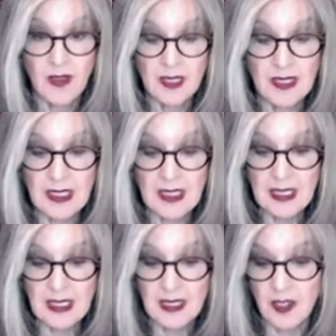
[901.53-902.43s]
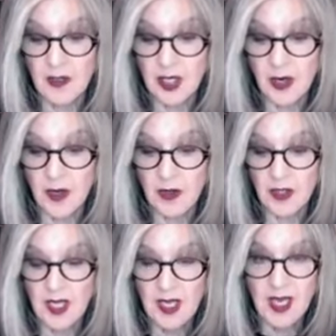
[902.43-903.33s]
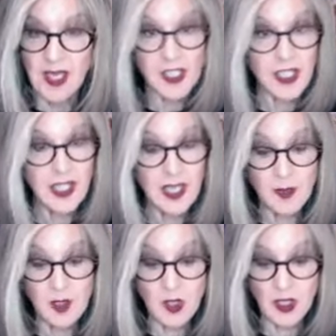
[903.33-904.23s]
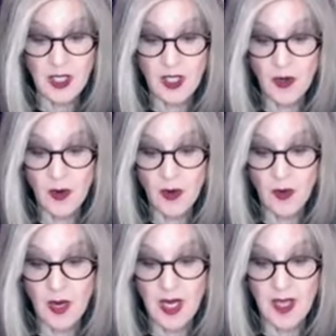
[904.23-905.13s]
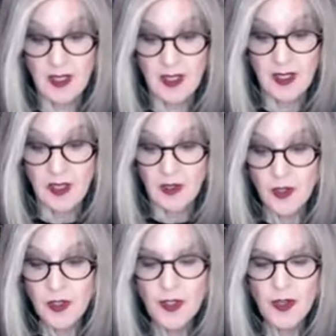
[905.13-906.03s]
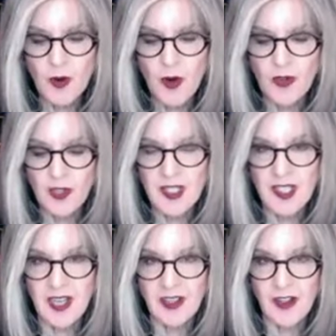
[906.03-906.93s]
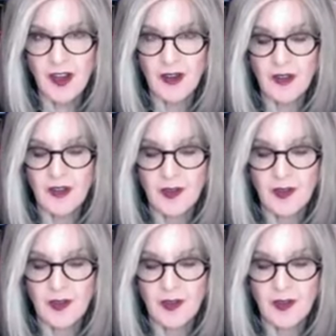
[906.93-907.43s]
indeed, agreed Hope, and she keeps looking your way. You should go over and say hello.